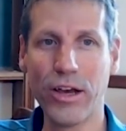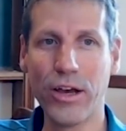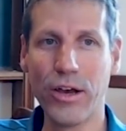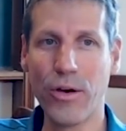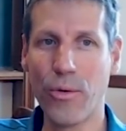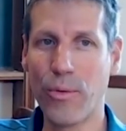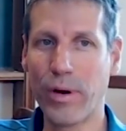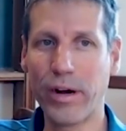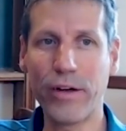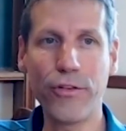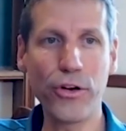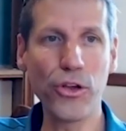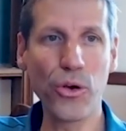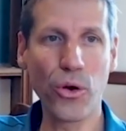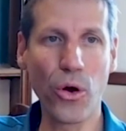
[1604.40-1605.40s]
wherever
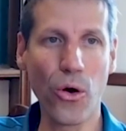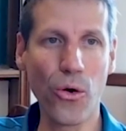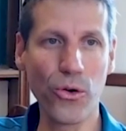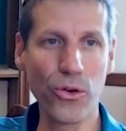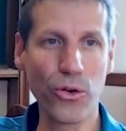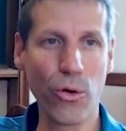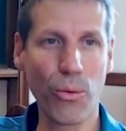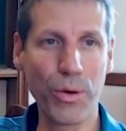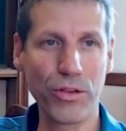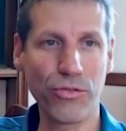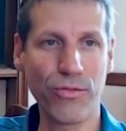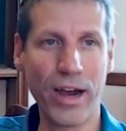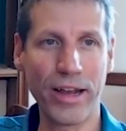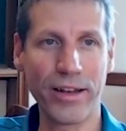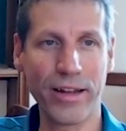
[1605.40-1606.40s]
you go, you always
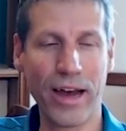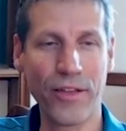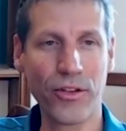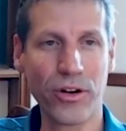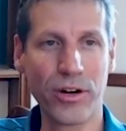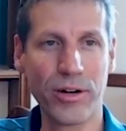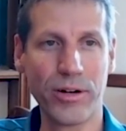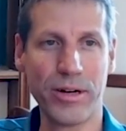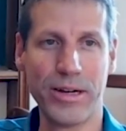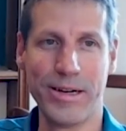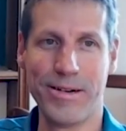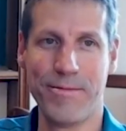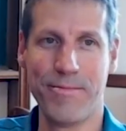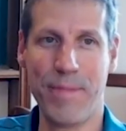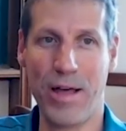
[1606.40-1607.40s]
find other
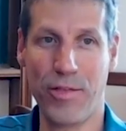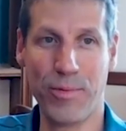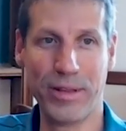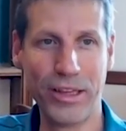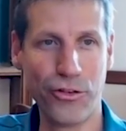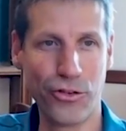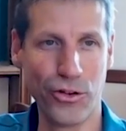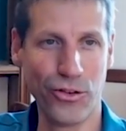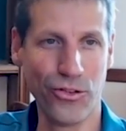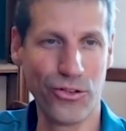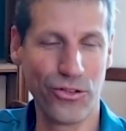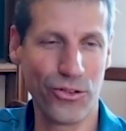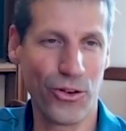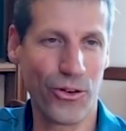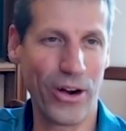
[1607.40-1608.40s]

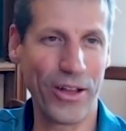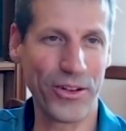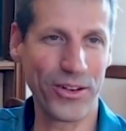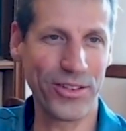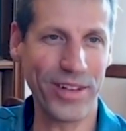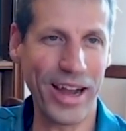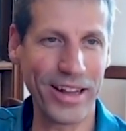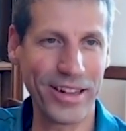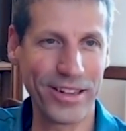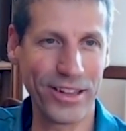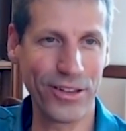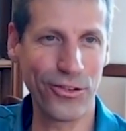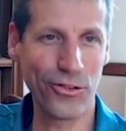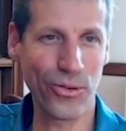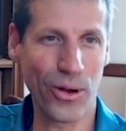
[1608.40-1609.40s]
mathematicians or other
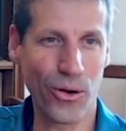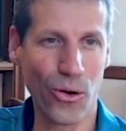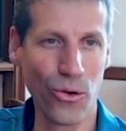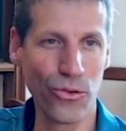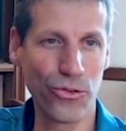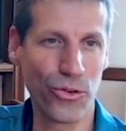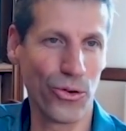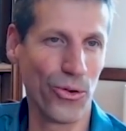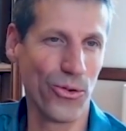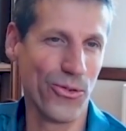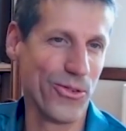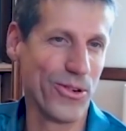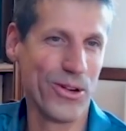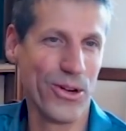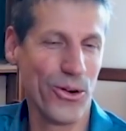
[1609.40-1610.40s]
scientists who also
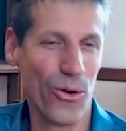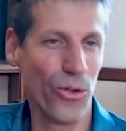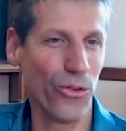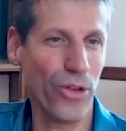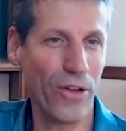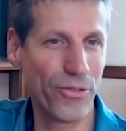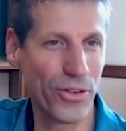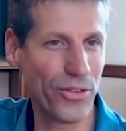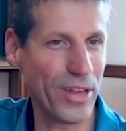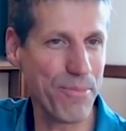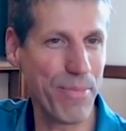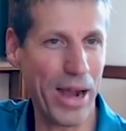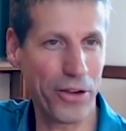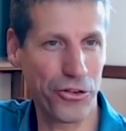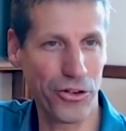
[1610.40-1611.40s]
have the same
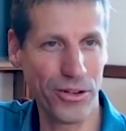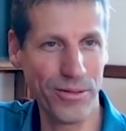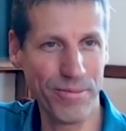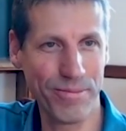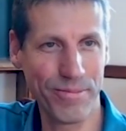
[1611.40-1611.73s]
passion.